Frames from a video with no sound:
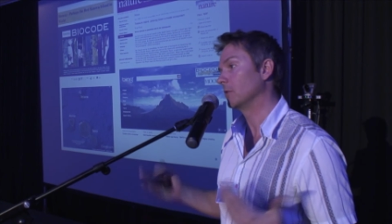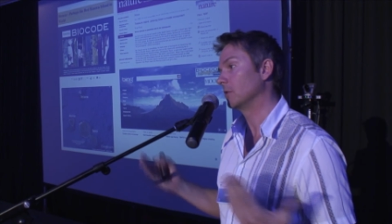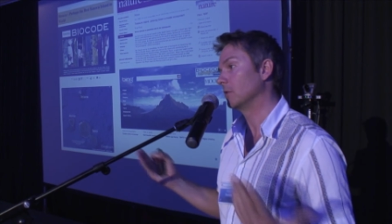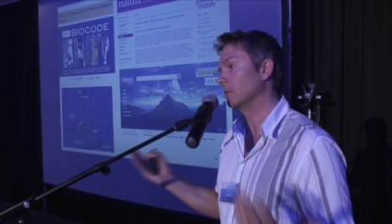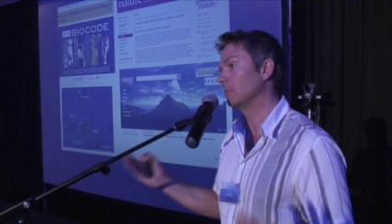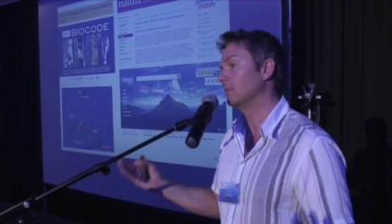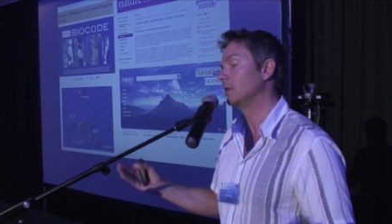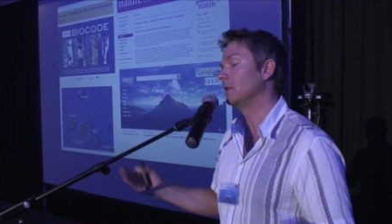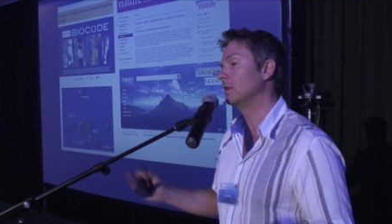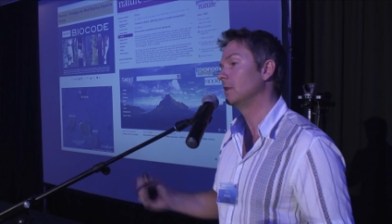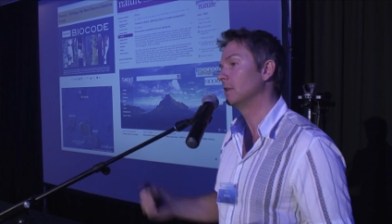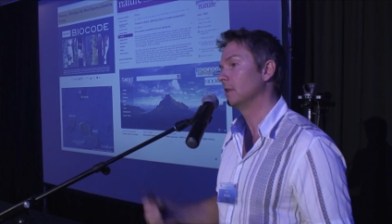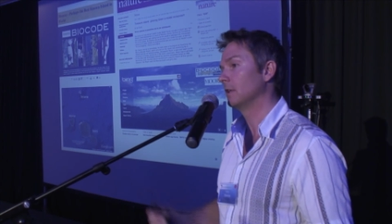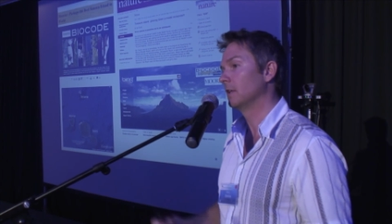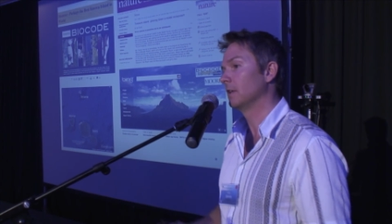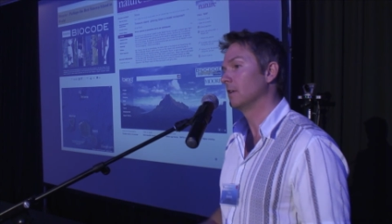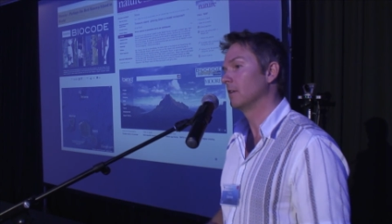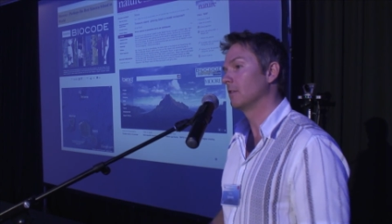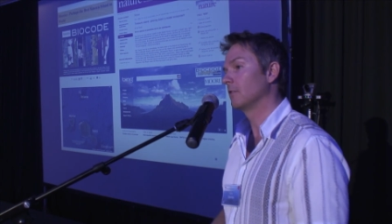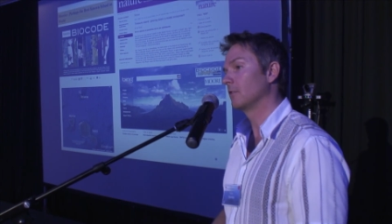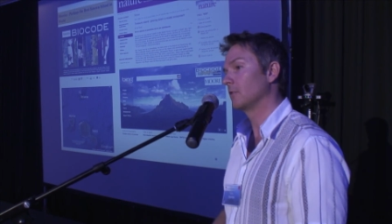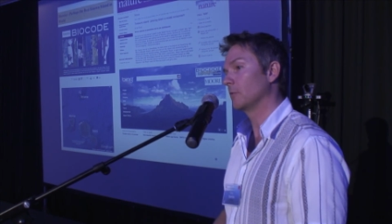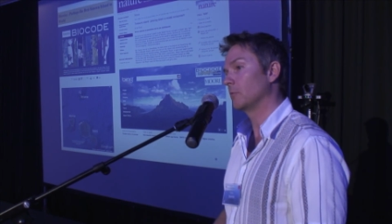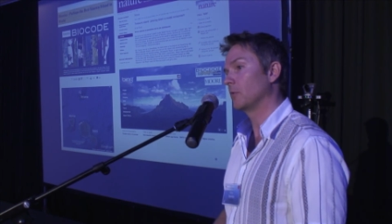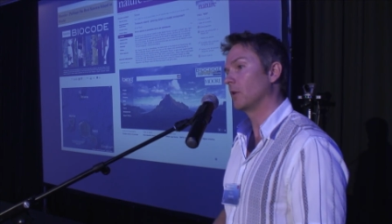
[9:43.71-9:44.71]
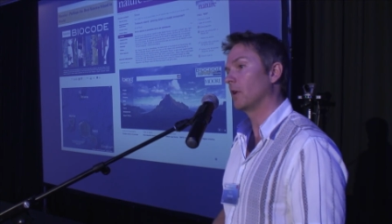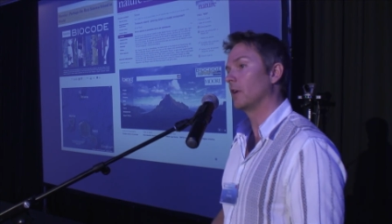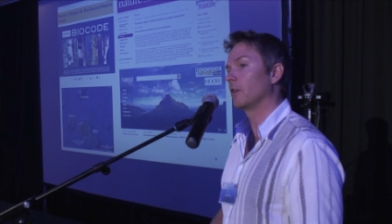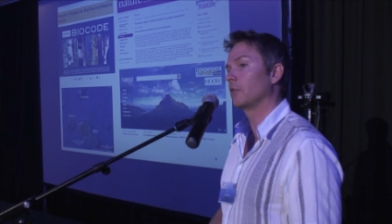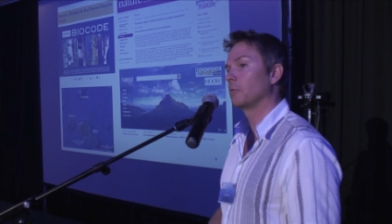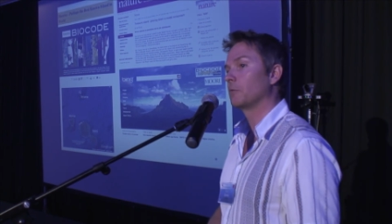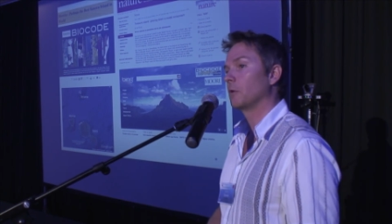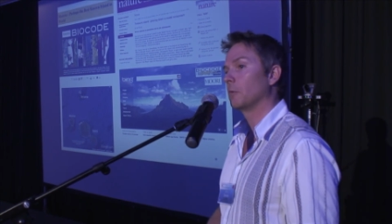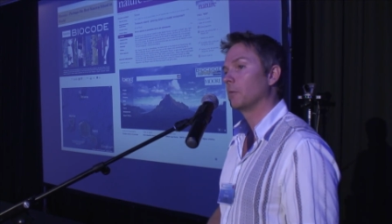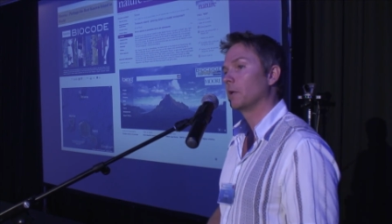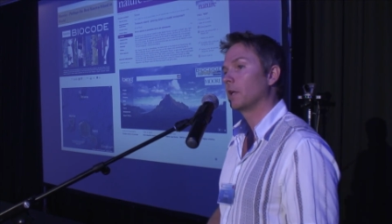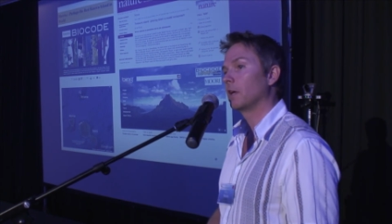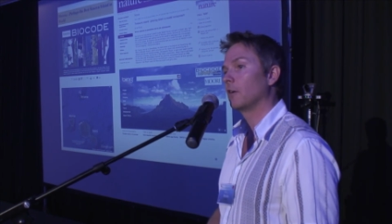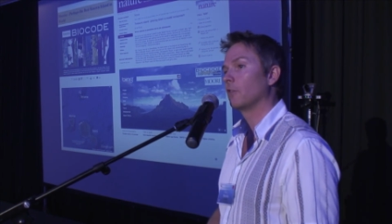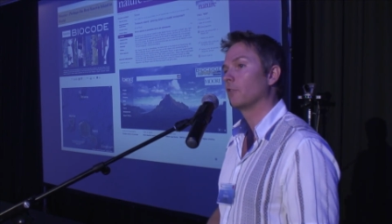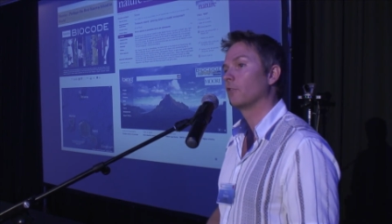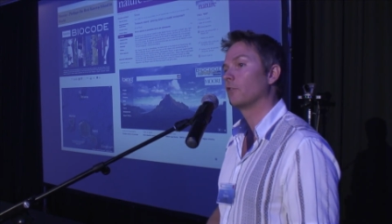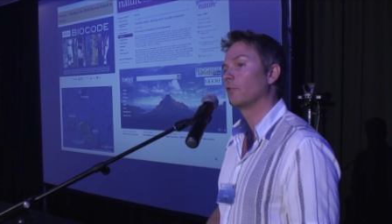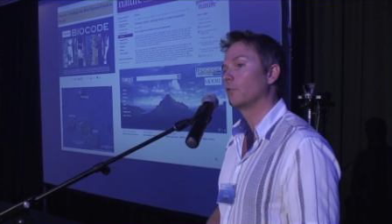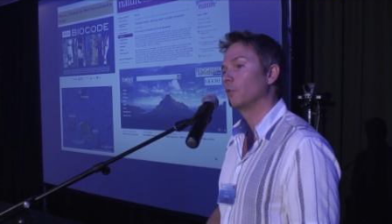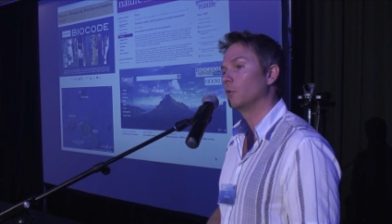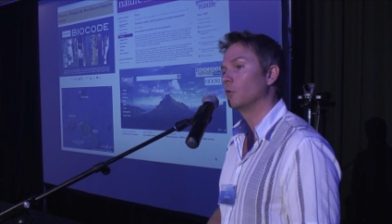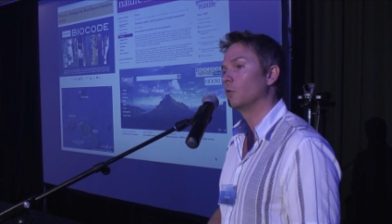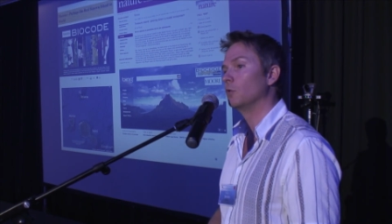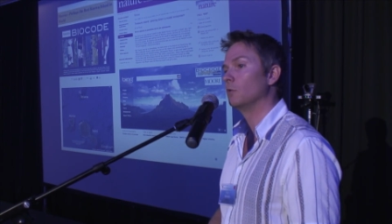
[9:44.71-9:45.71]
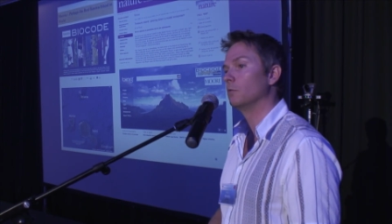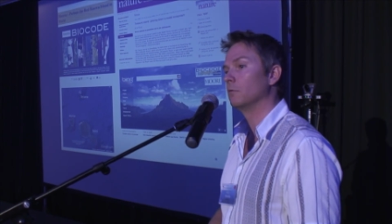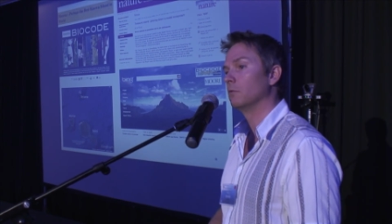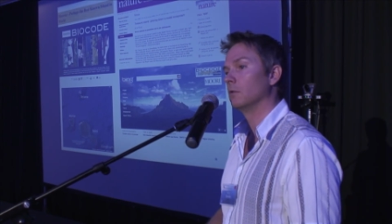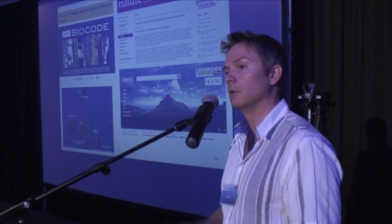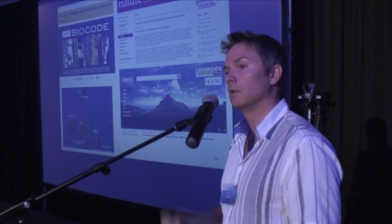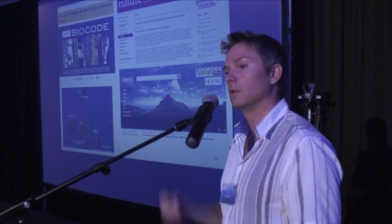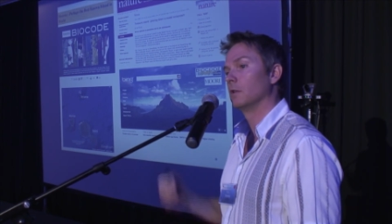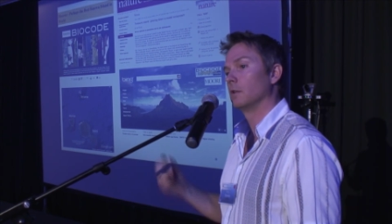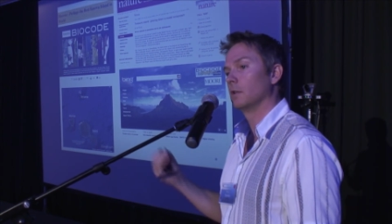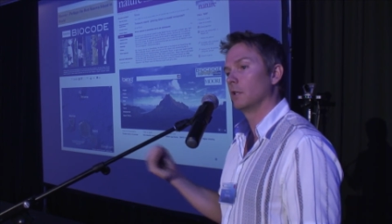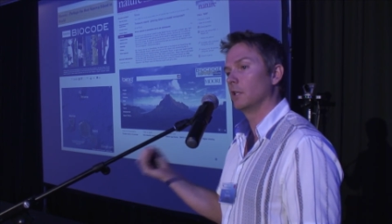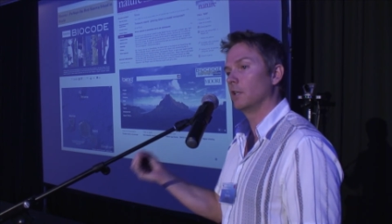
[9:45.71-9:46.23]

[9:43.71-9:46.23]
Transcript: but you'd be surprised probably how few